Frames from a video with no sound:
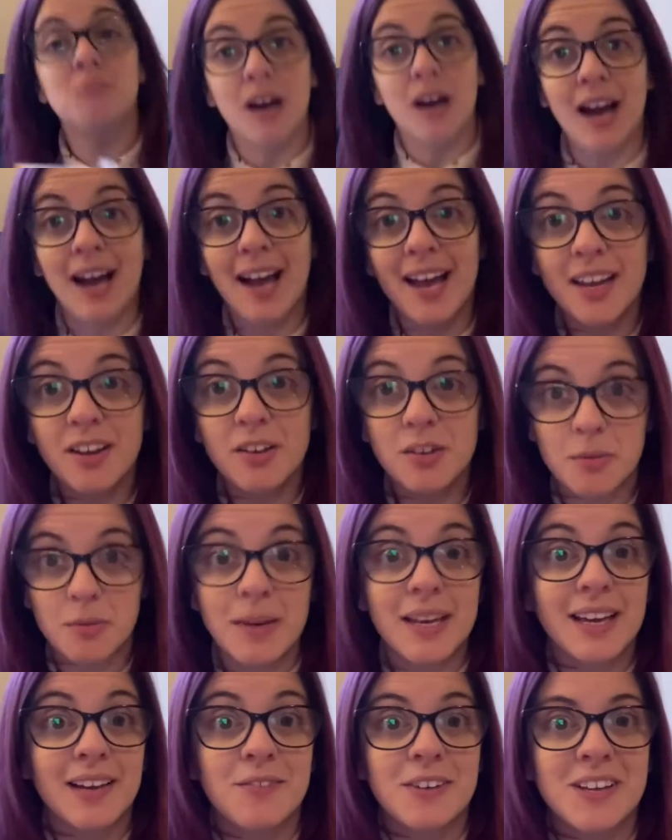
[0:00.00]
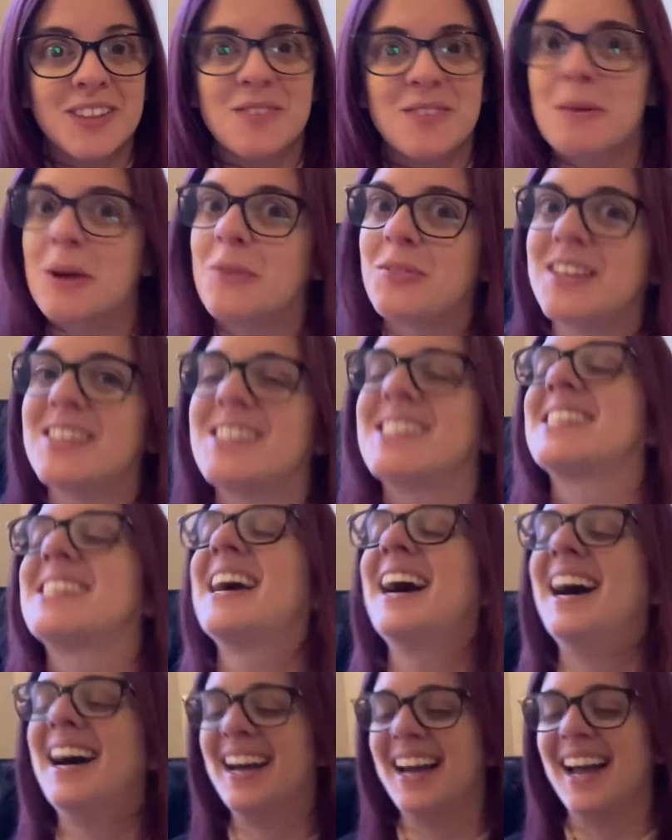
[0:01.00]
I'm gonna make a video about this.
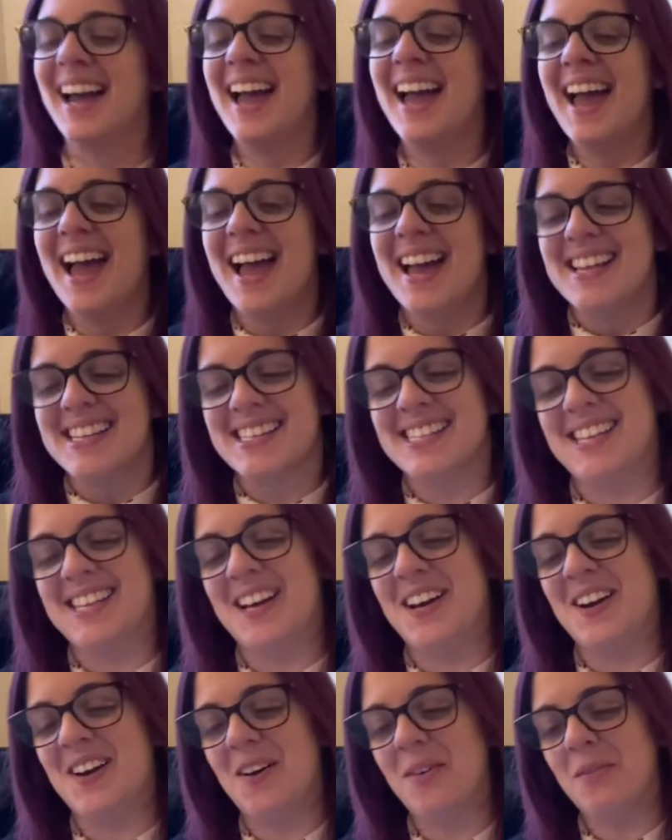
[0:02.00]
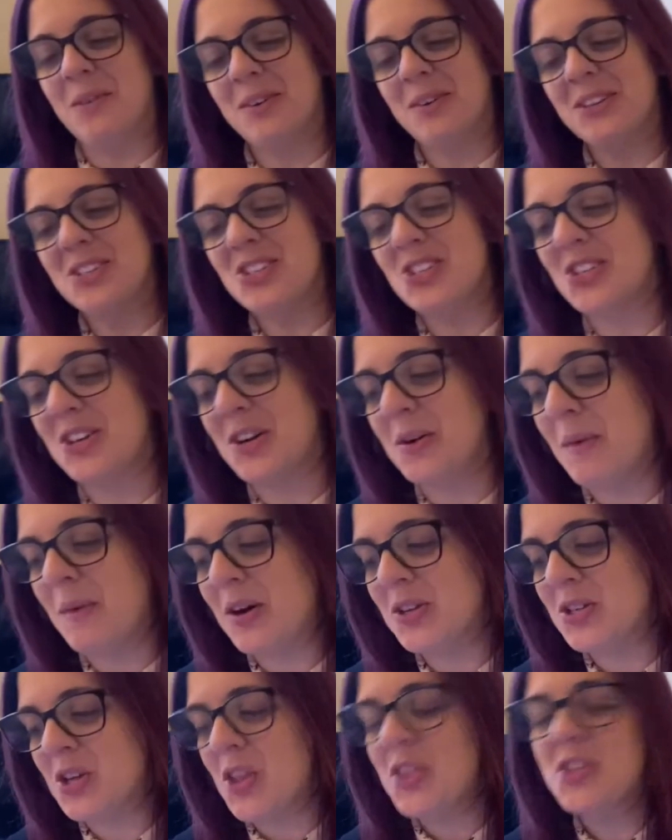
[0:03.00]
So we're going to talk
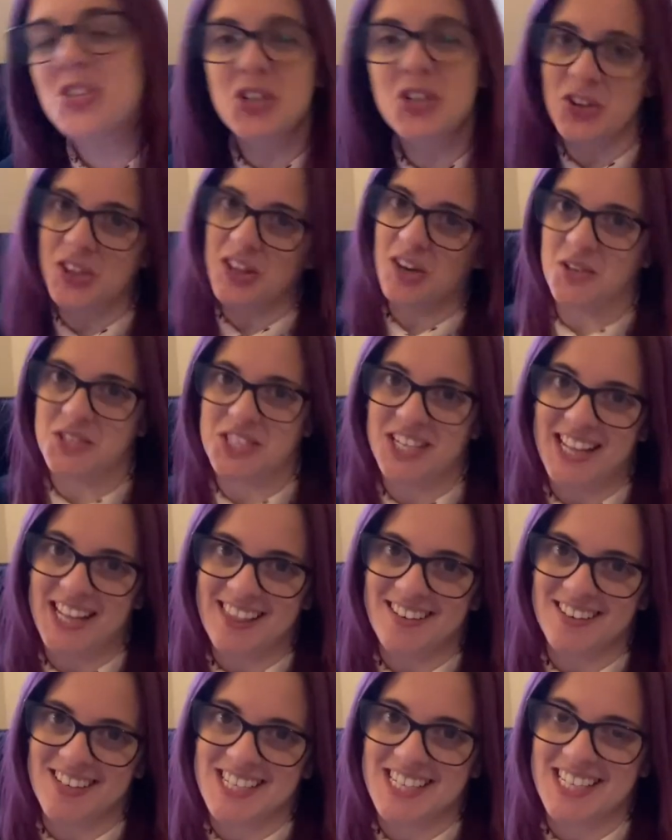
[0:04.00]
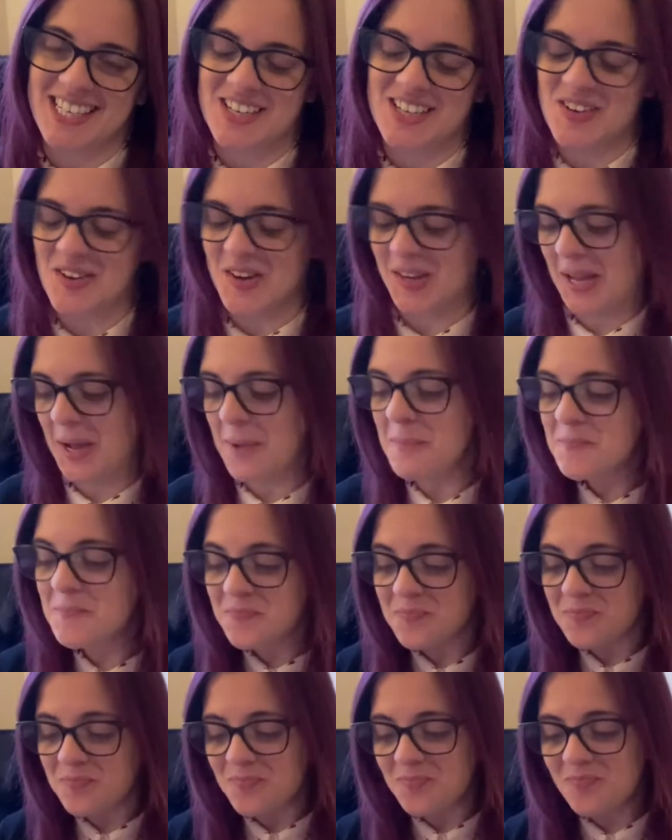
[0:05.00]
about 2013, okay?
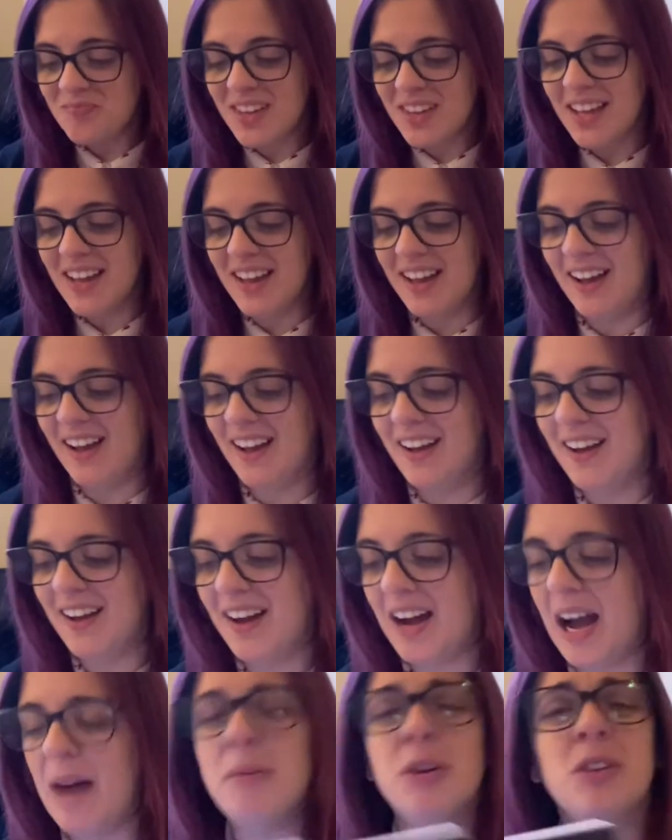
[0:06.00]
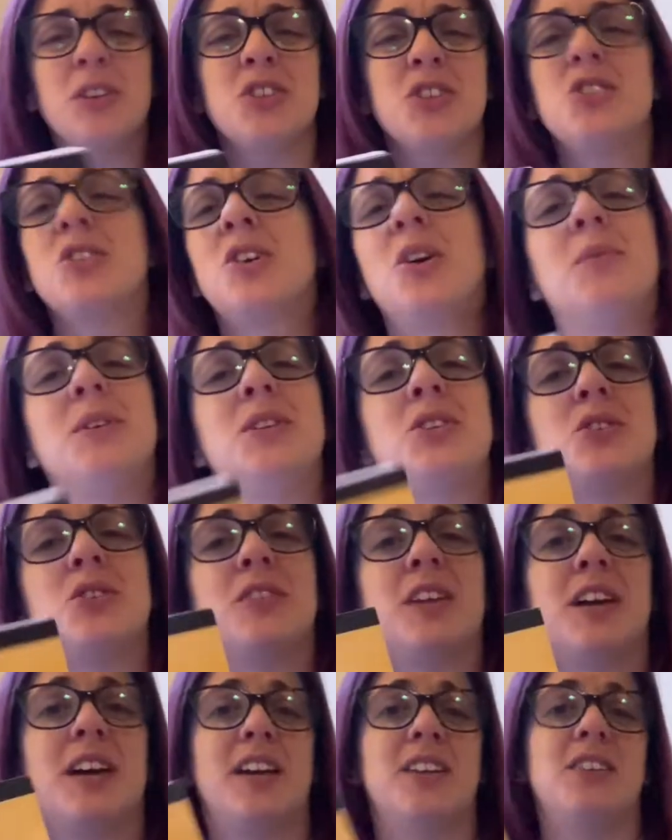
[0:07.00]
I'm not going to go into
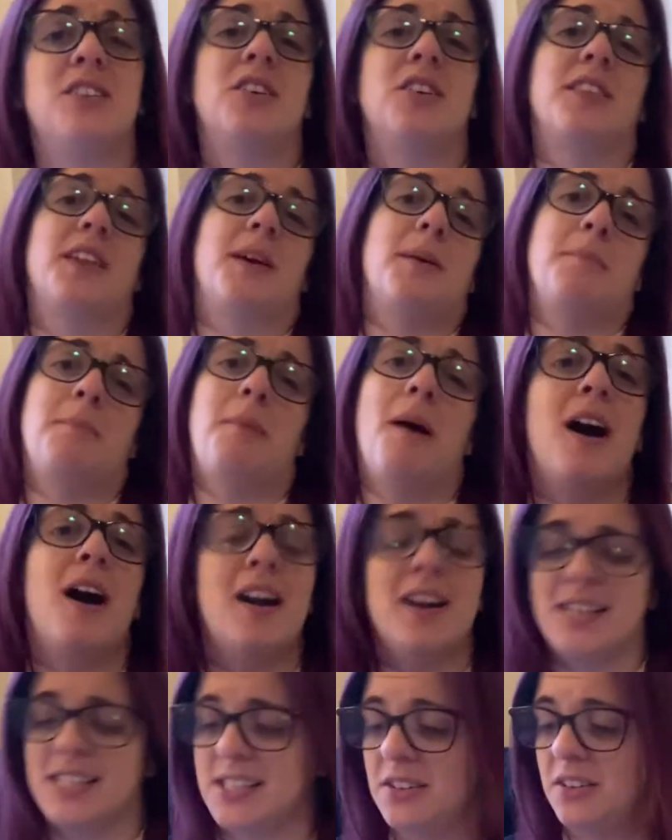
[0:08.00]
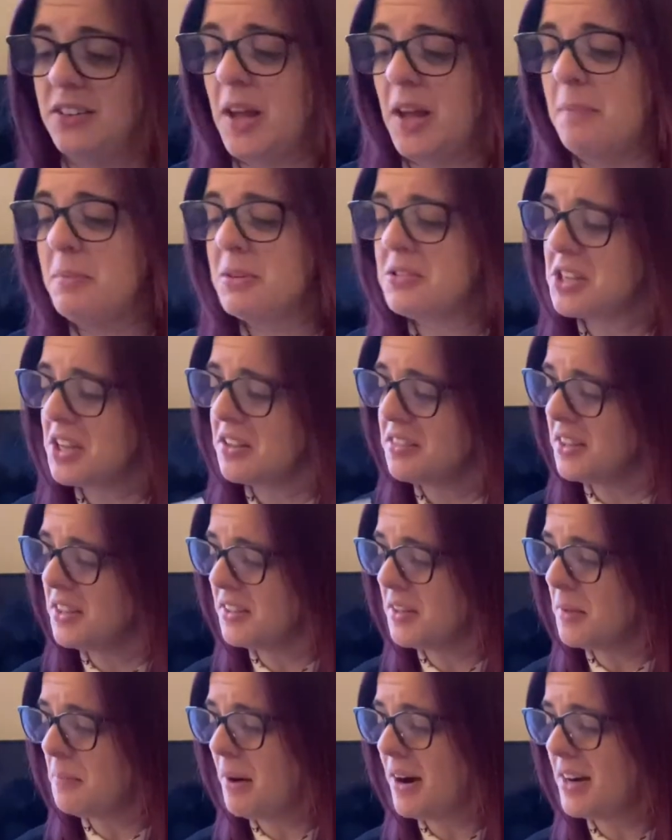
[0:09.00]
the parts and all that, because I think
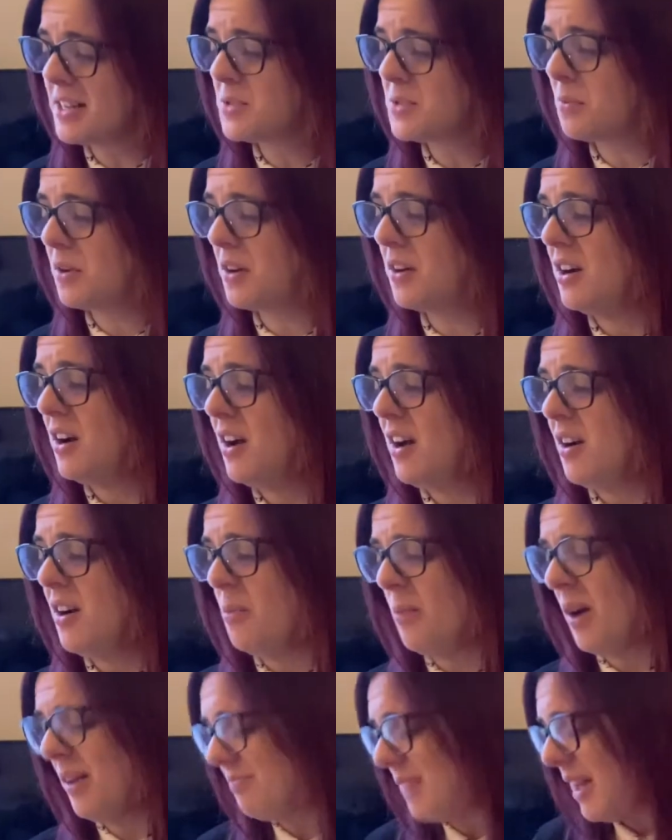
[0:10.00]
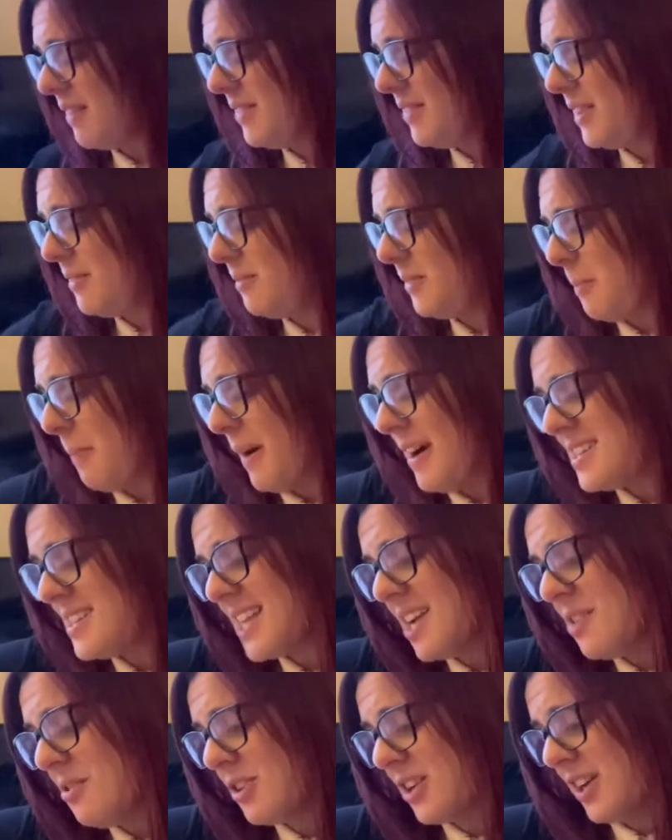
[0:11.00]
the parts the parts
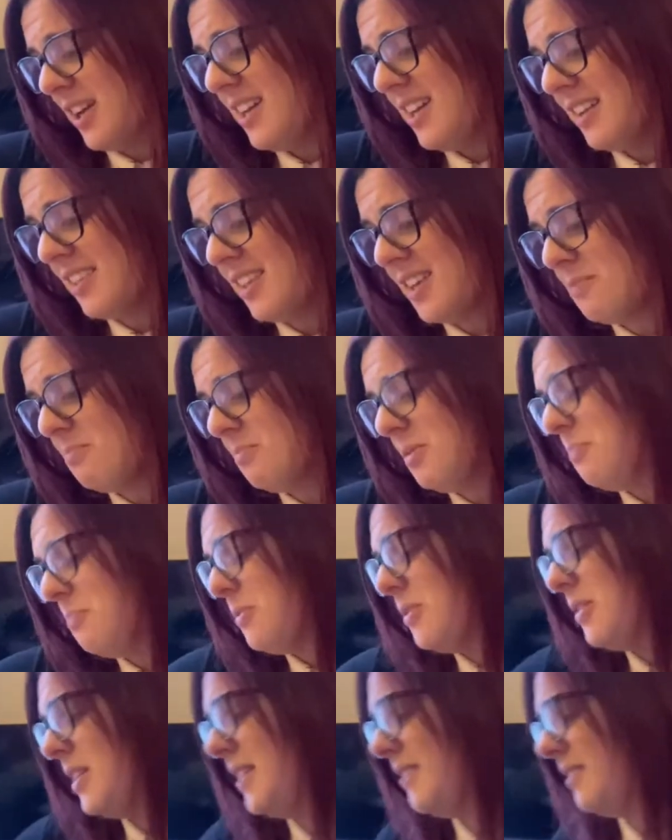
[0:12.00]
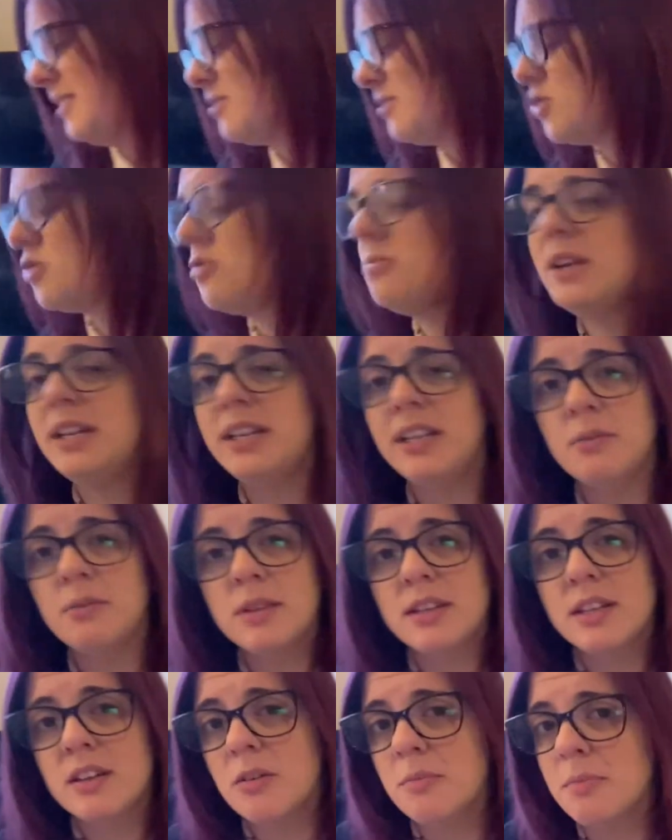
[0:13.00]
are okay. I think, well, probably there are too many
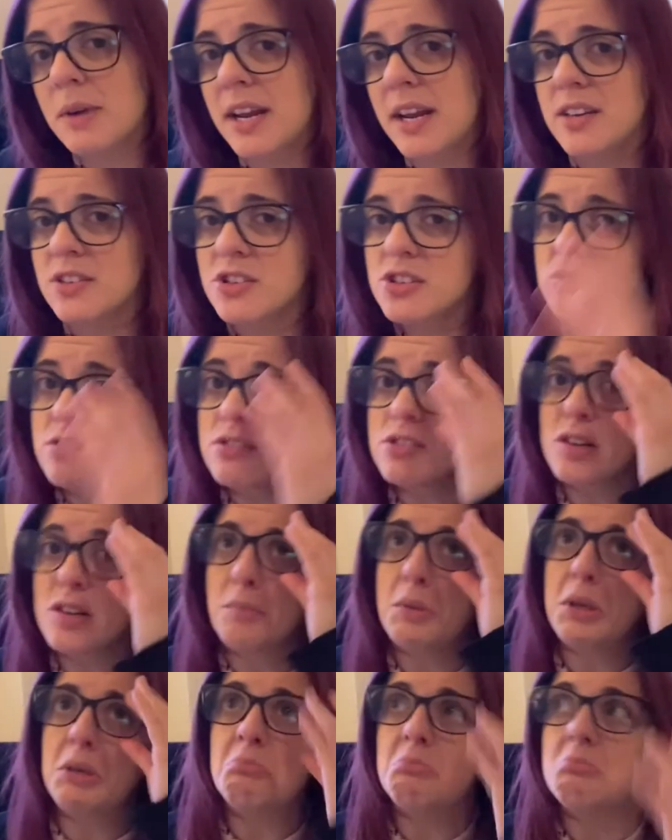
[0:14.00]
reading comprehensions. I mean,